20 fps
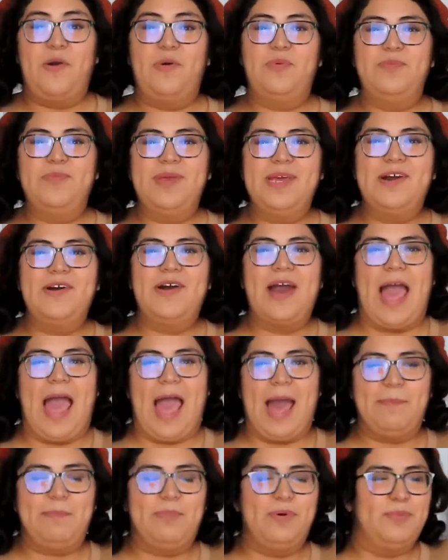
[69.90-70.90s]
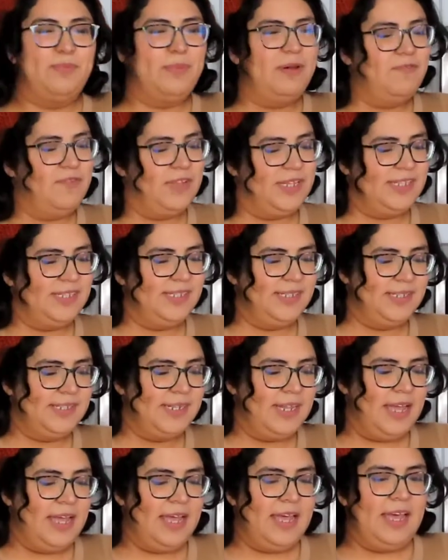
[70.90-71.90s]
oatmeal apple muffins.
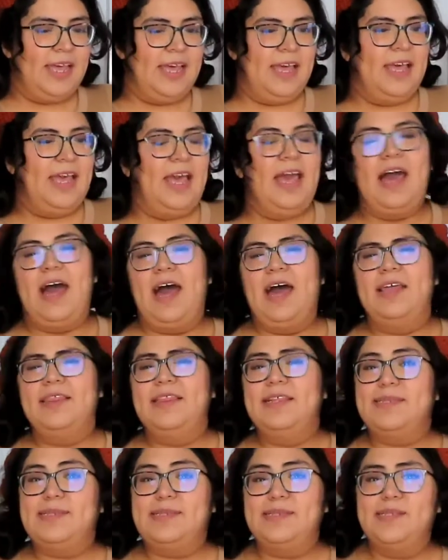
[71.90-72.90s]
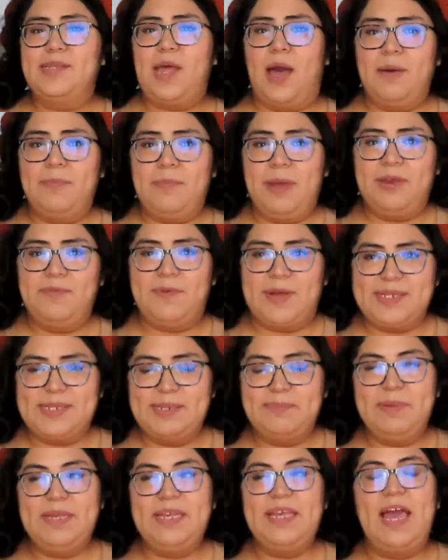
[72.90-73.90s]
This is not my
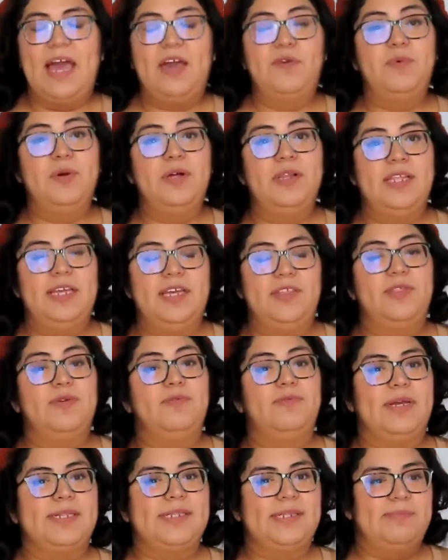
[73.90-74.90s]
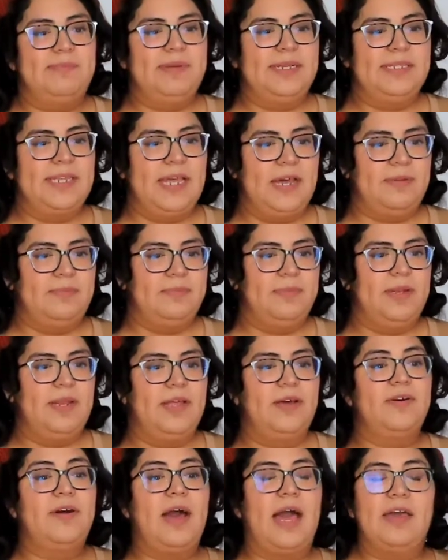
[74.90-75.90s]
recipe. I will link the recipe down
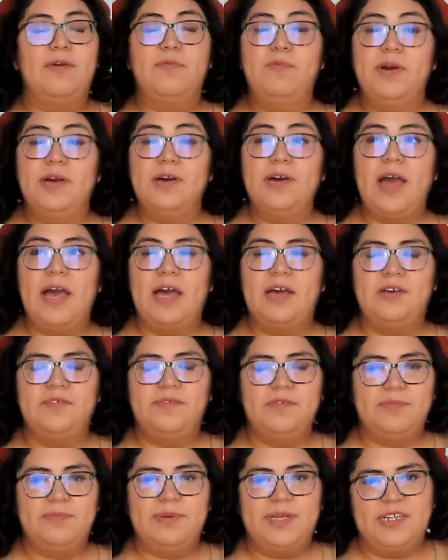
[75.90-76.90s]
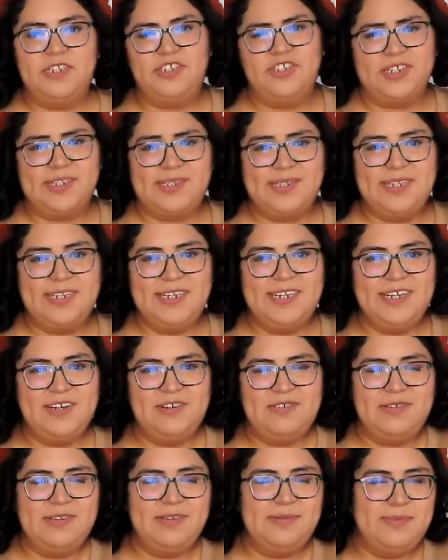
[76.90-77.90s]
below. I will, however, be adjusting
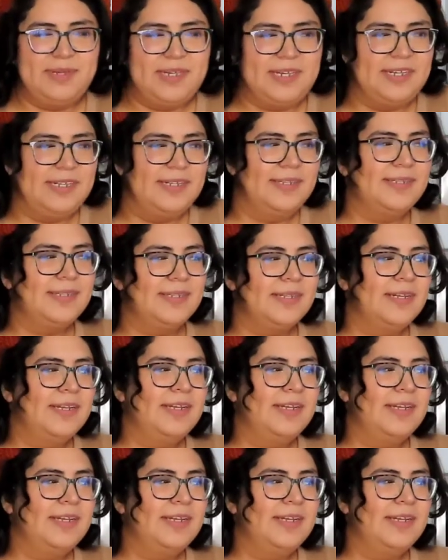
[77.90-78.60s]
it only because,